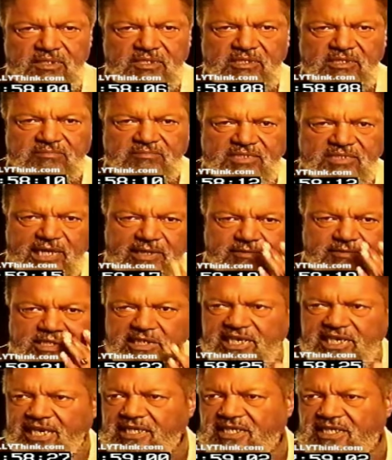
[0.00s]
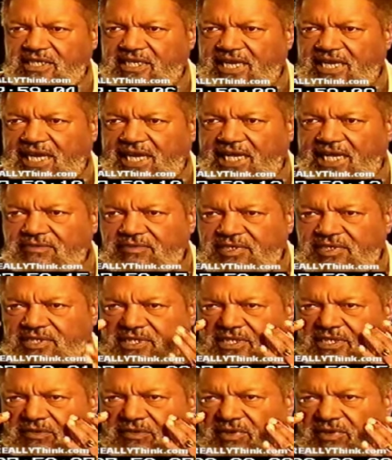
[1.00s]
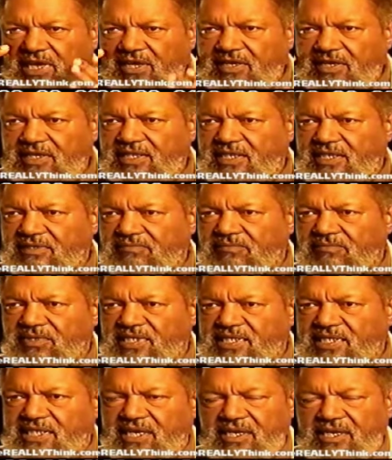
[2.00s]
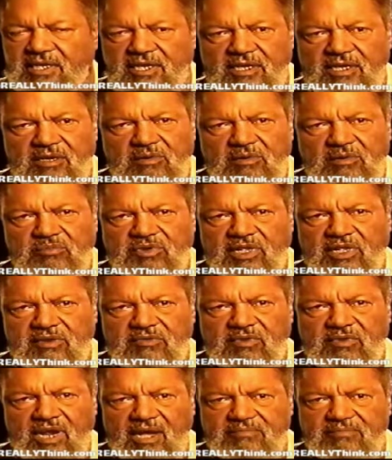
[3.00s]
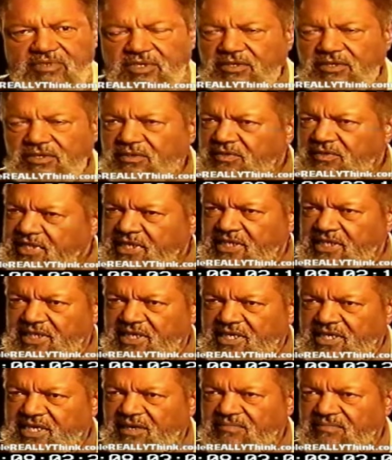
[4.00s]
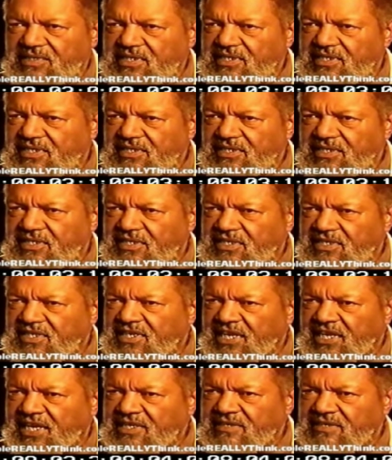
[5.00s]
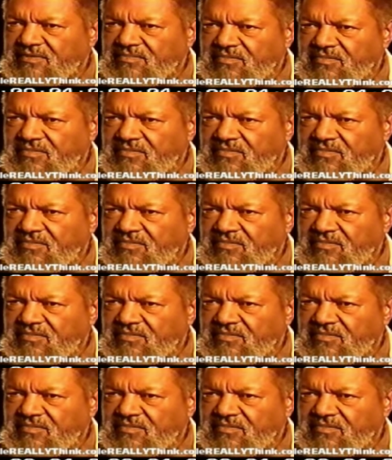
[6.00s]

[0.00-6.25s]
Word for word: Sometimes at night the guys would sit around and they would say, Brother Rob, do you think they're coming tonight?